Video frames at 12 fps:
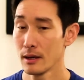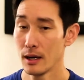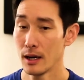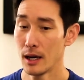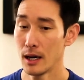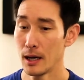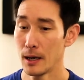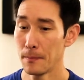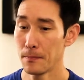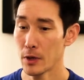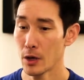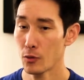
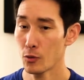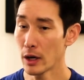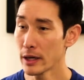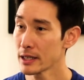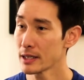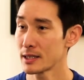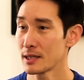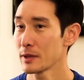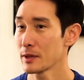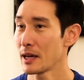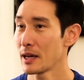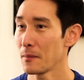Running is
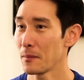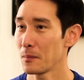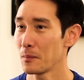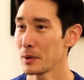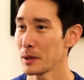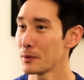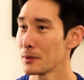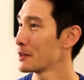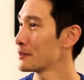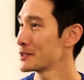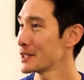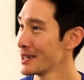something that people
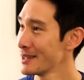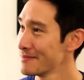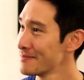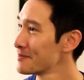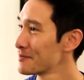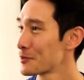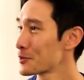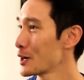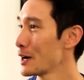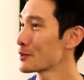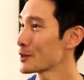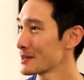have done
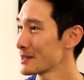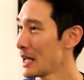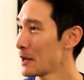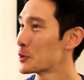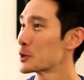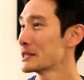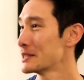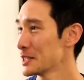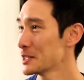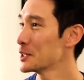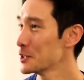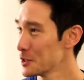forever and will
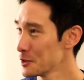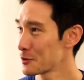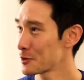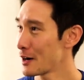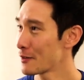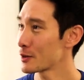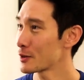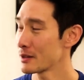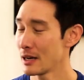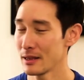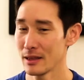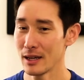continue to do forever,
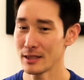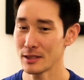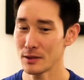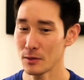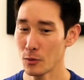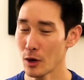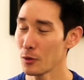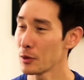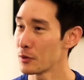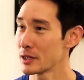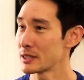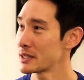and that's where we
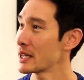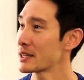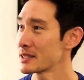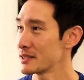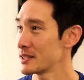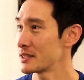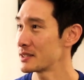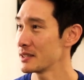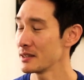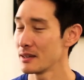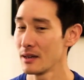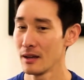want to stay
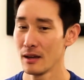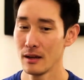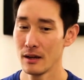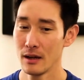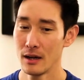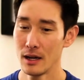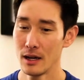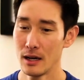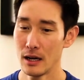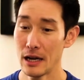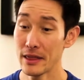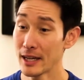consistent.
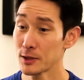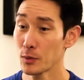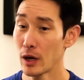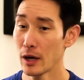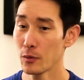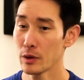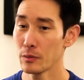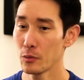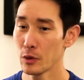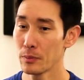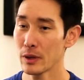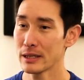And that's why we
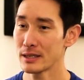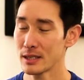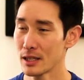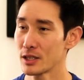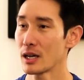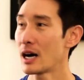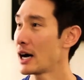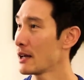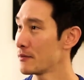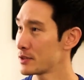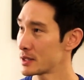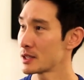place such a high
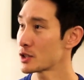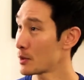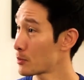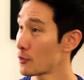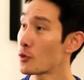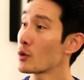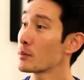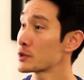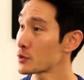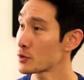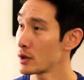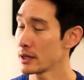emphasis on
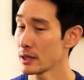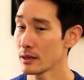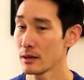performance running,